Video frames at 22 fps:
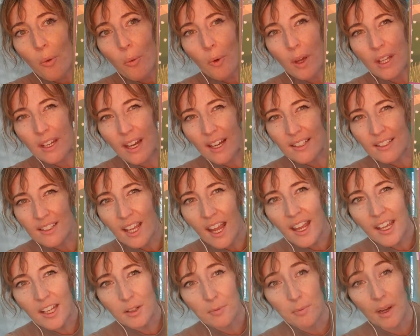when I
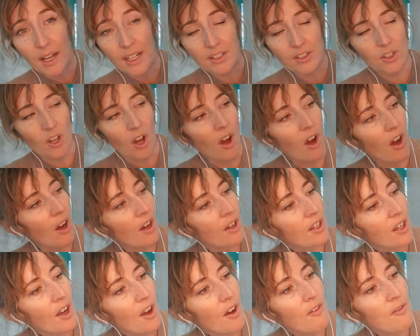take my
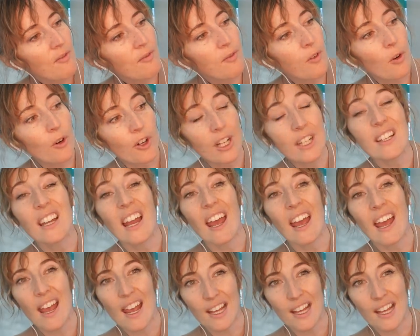dog for an